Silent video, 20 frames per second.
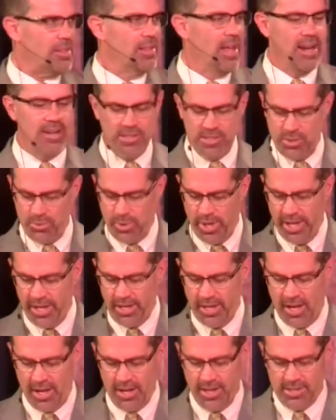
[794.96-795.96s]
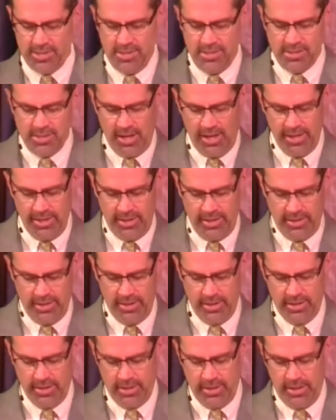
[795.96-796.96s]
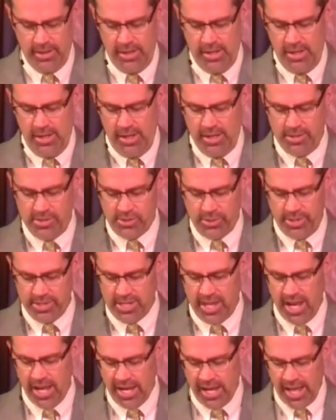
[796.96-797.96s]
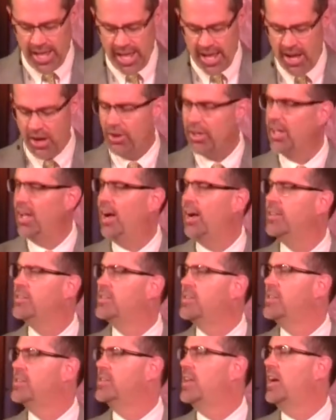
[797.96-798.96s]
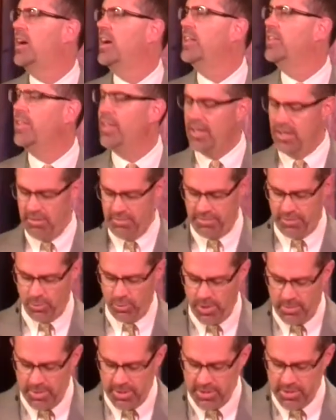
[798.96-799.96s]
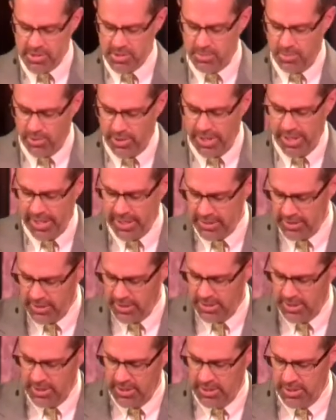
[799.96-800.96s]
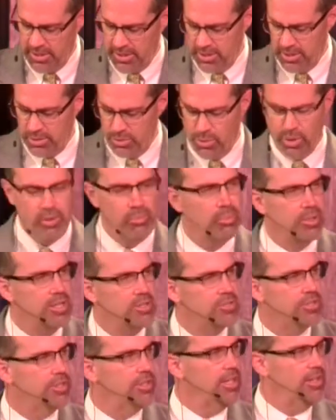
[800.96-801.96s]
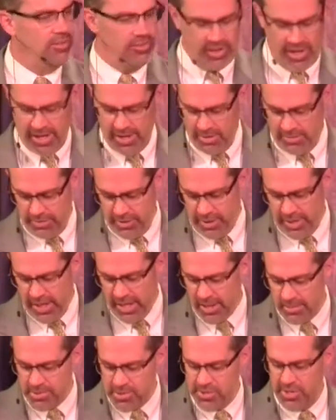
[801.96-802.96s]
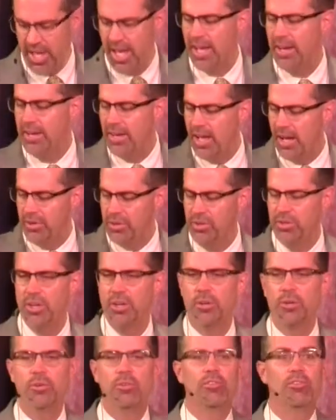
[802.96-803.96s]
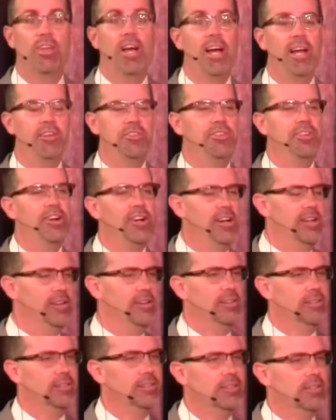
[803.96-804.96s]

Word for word: That is the way God has designed it. And so, as I lay out God's design then for women this morning, one preacher, he said, if you get upset, now you know whose side you're on.